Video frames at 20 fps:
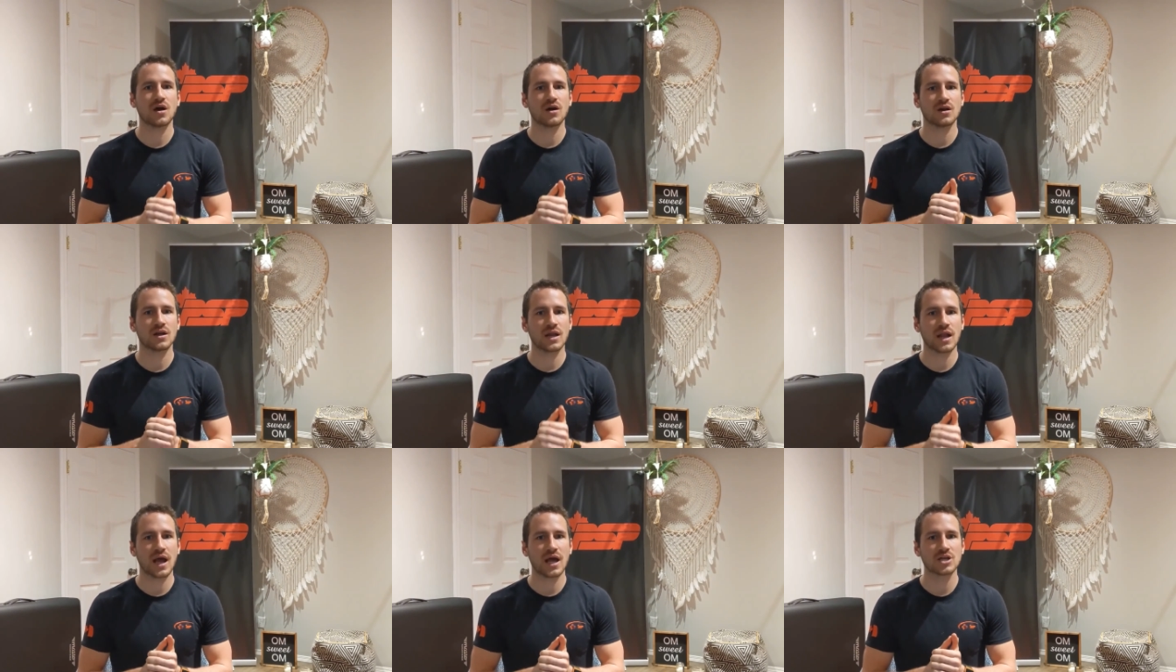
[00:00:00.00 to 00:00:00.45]

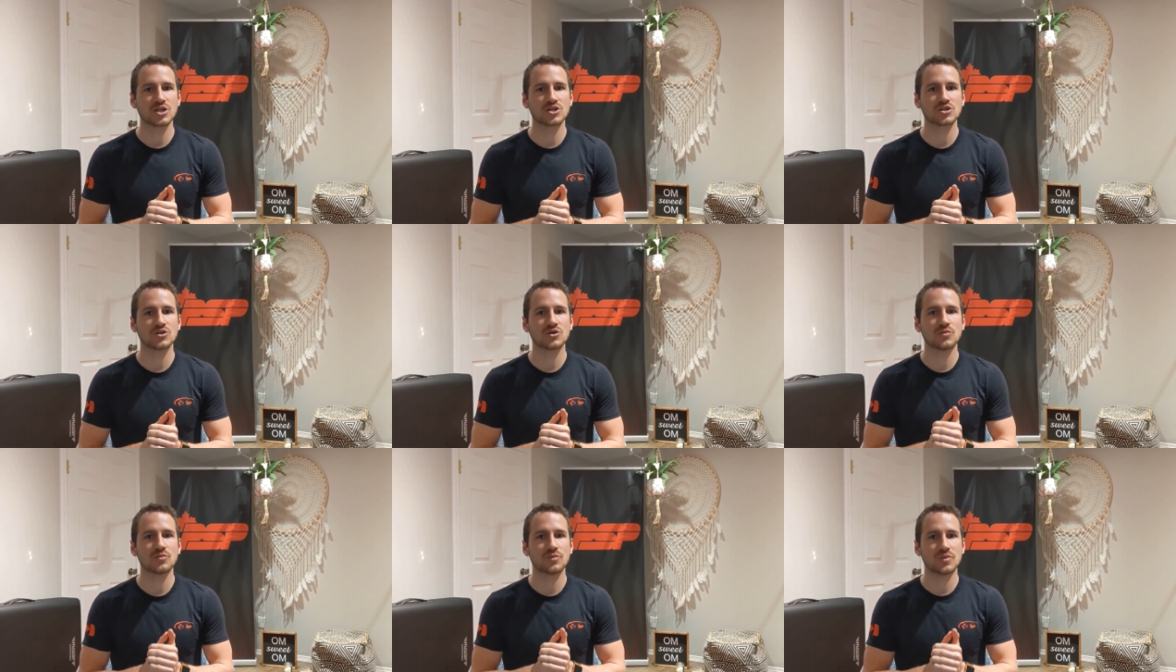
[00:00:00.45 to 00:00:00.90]
our
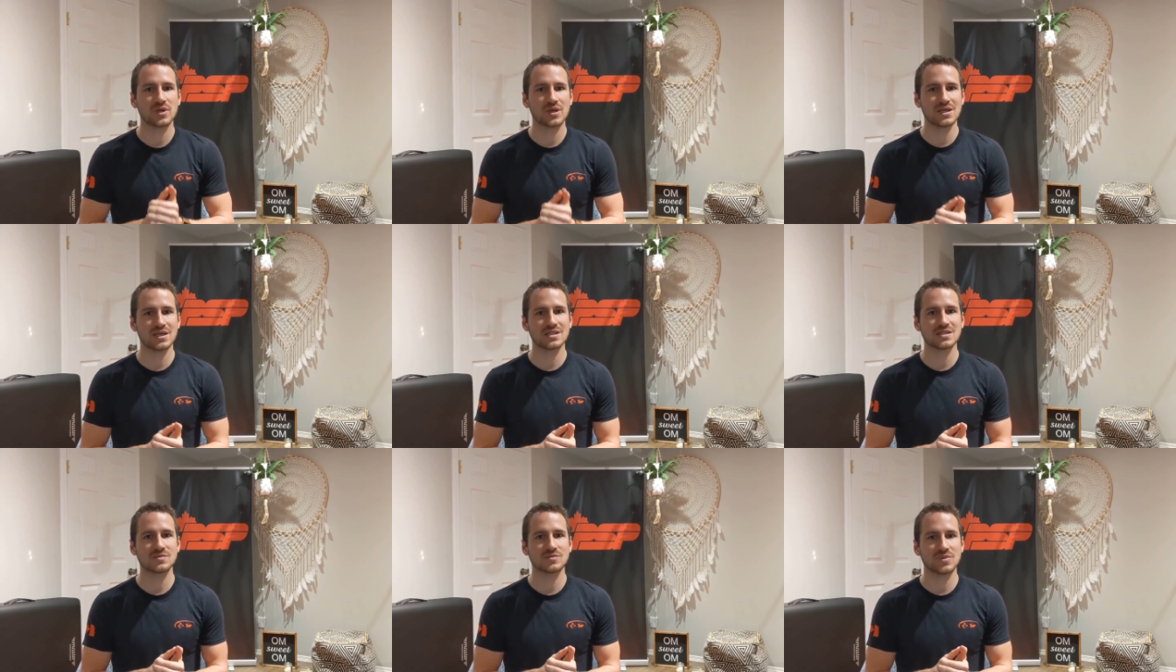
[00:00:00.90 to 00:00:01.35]
national
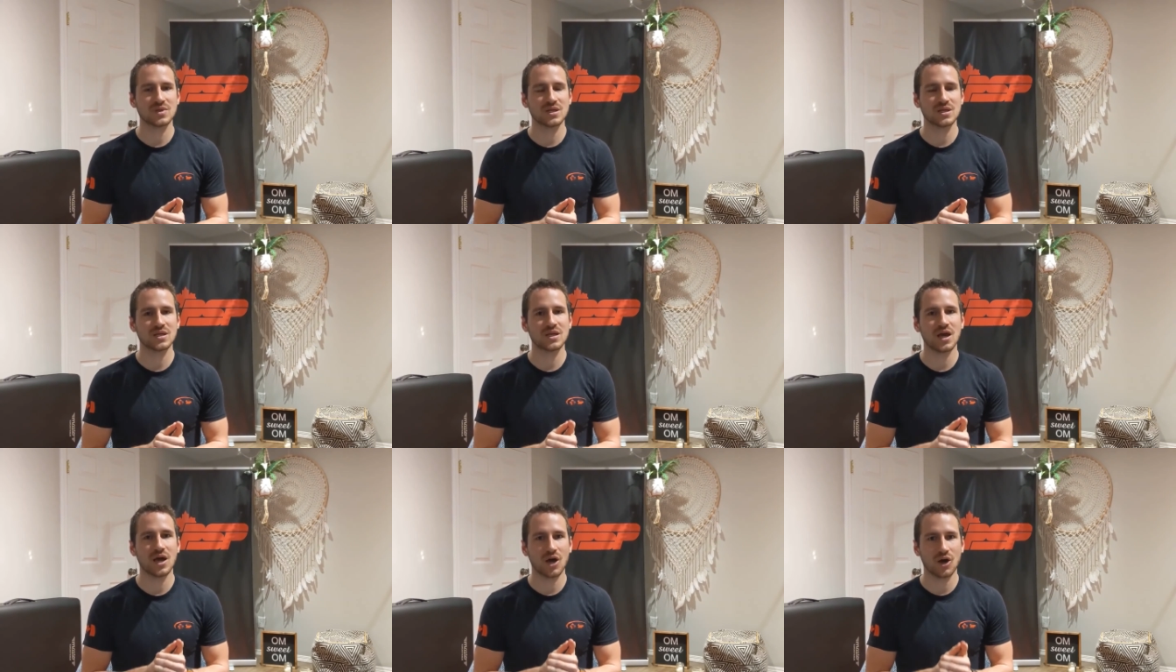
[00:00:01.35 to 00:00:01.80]

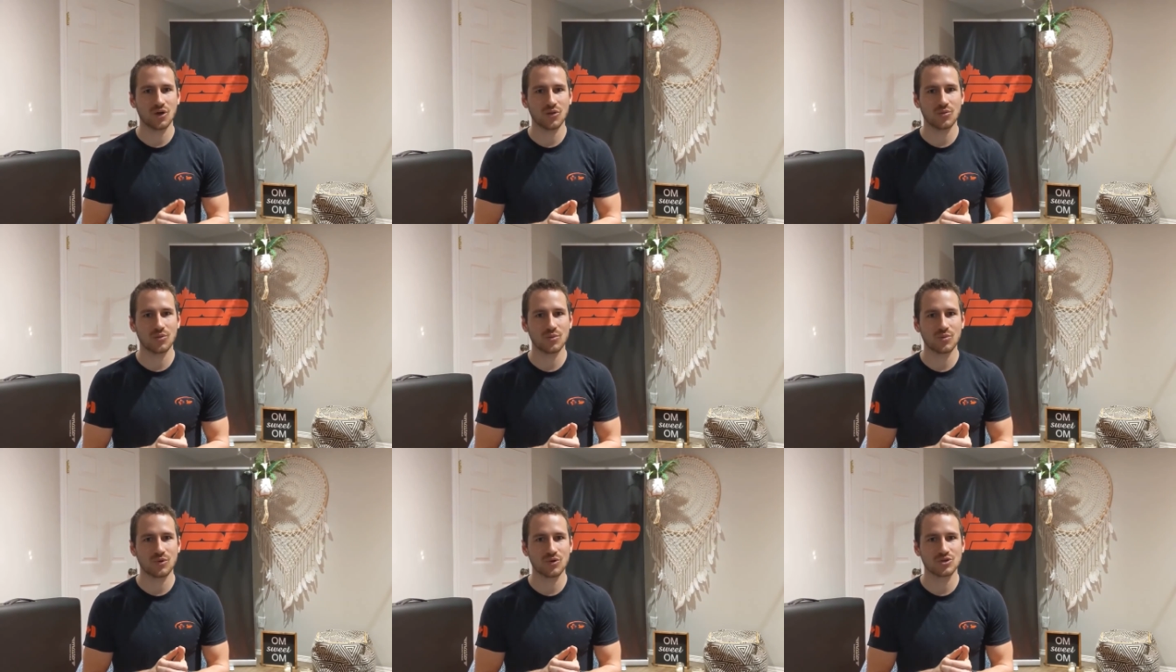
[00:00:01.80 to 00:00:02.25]
PSP
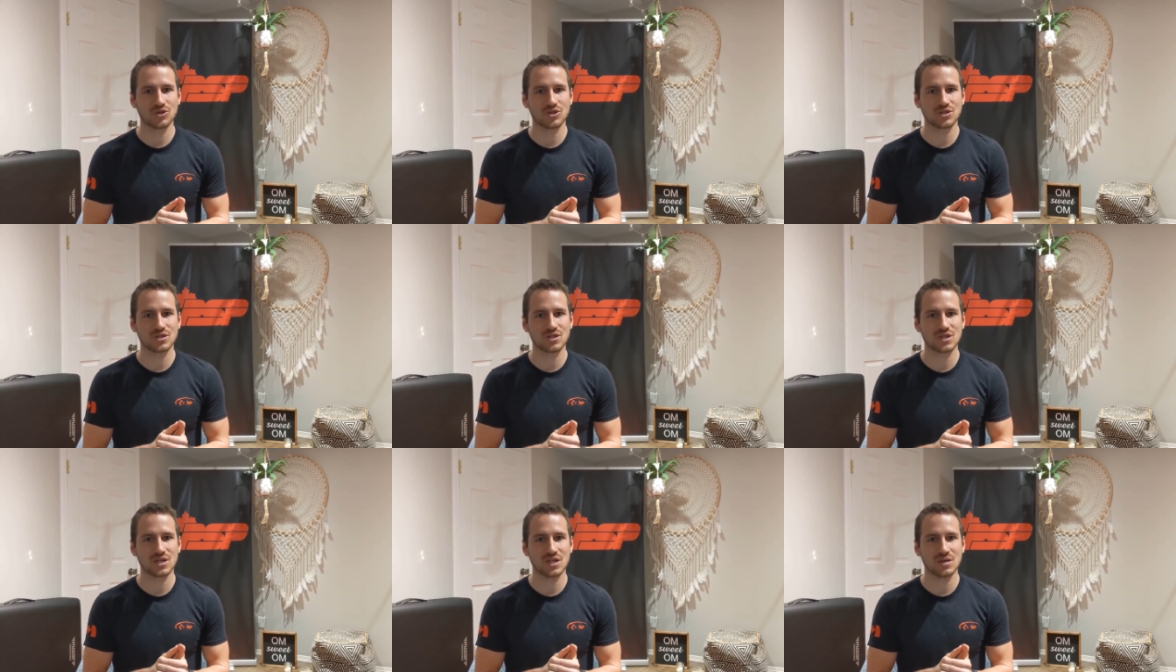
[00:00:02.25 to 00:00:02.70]
health
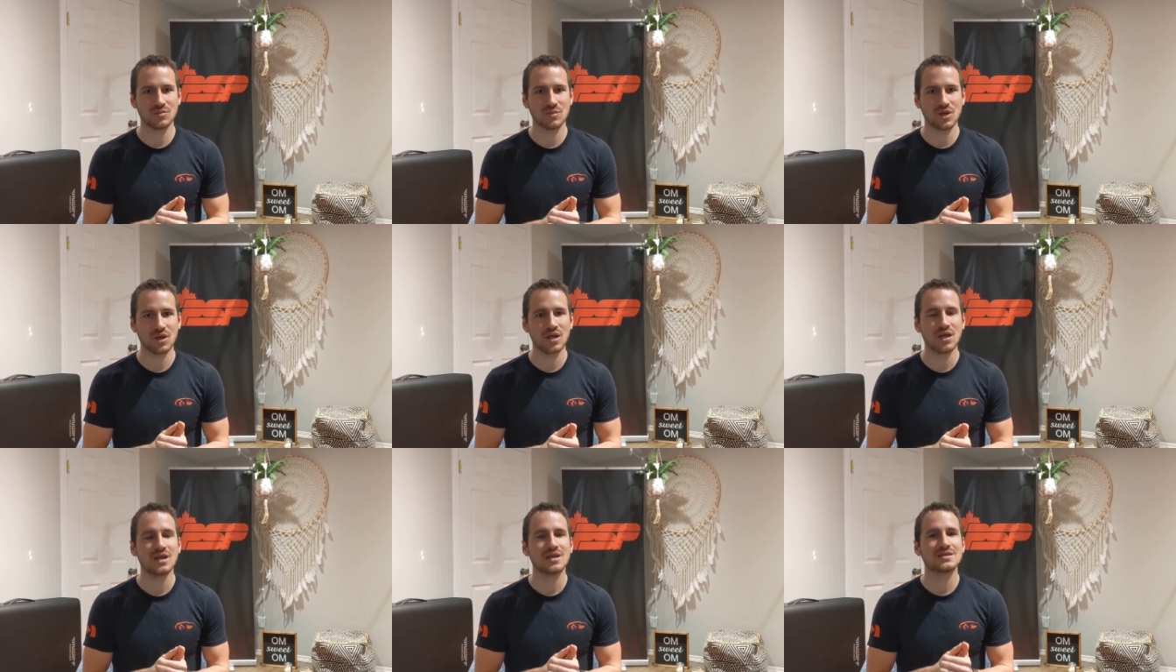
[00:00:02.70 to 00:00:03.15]
promotion
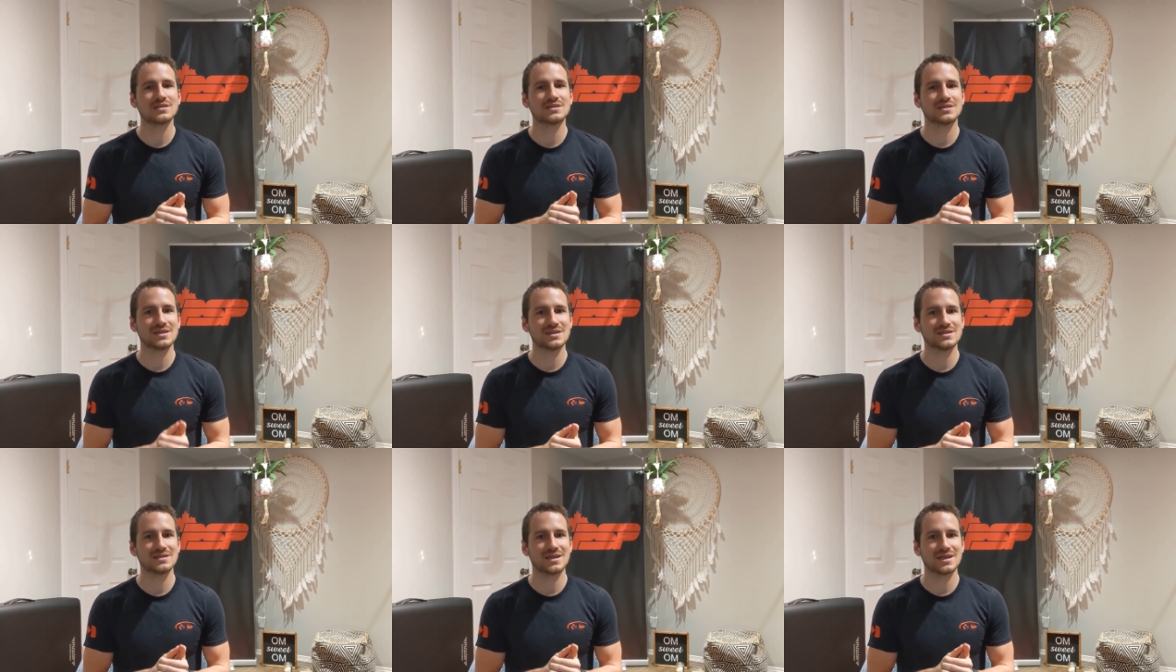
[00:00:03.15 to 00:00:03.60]
team
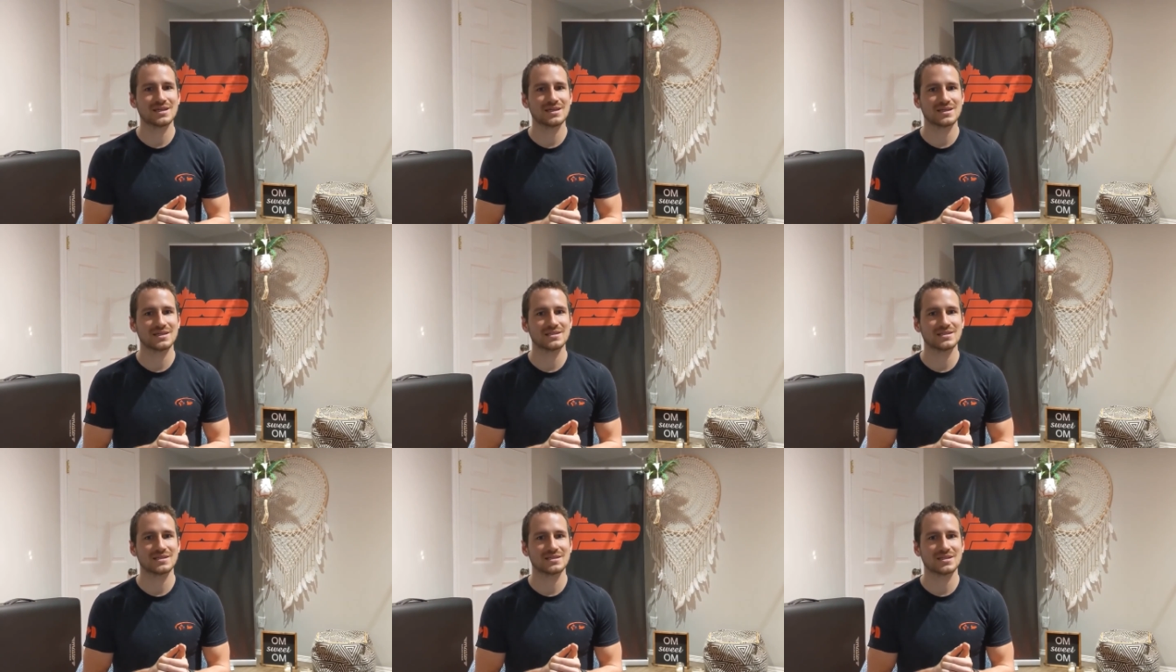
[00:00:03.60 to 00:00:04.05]
did take
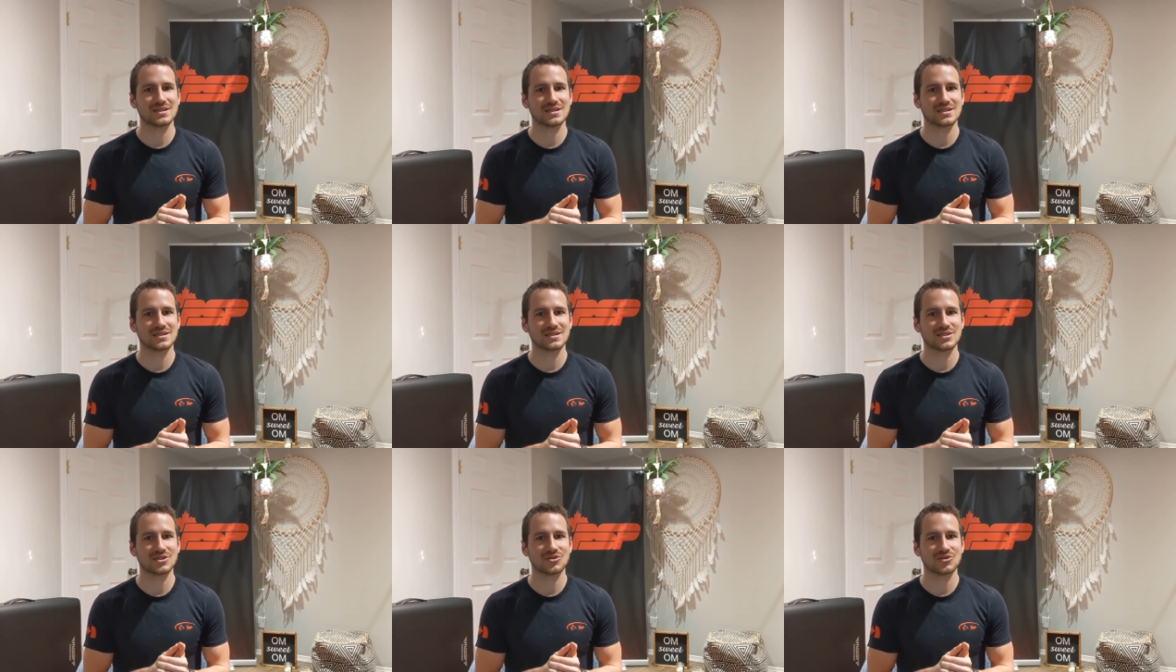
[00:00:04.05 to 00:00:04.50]
this into
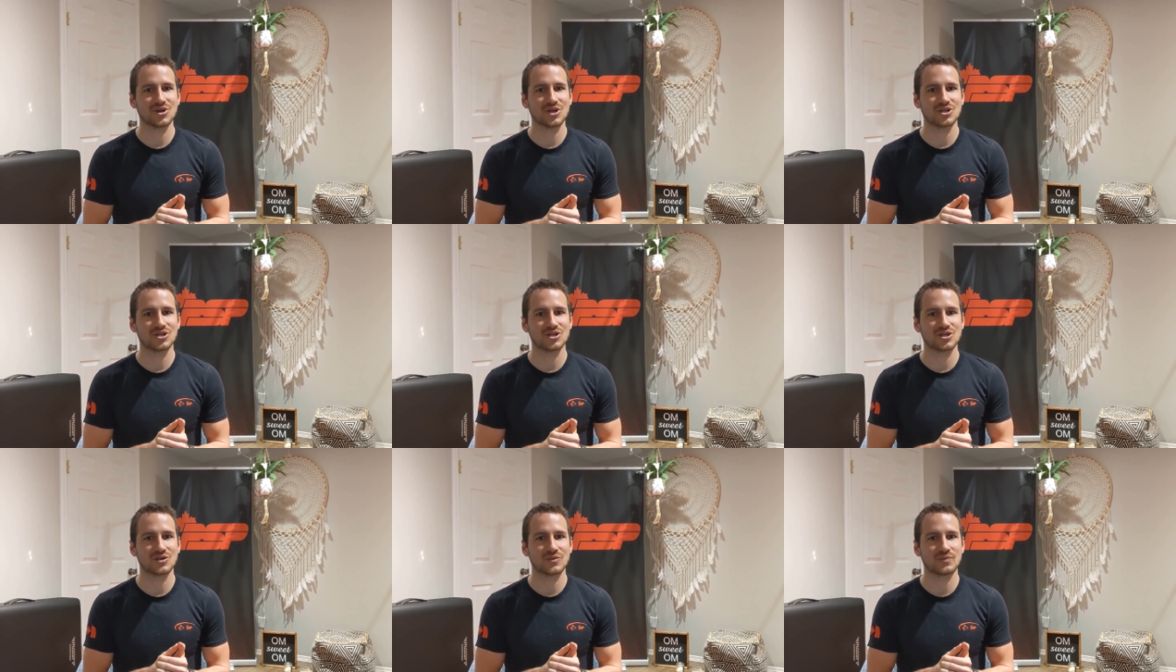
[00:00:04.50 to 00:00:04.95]

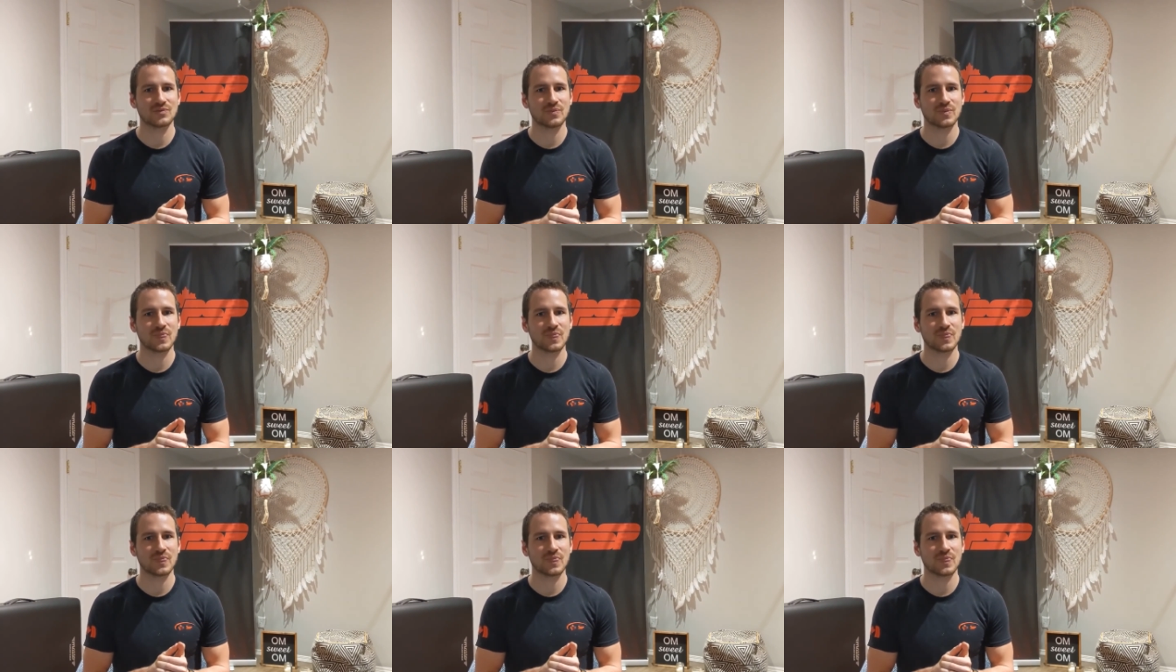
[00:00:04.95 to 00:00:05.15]
consideration.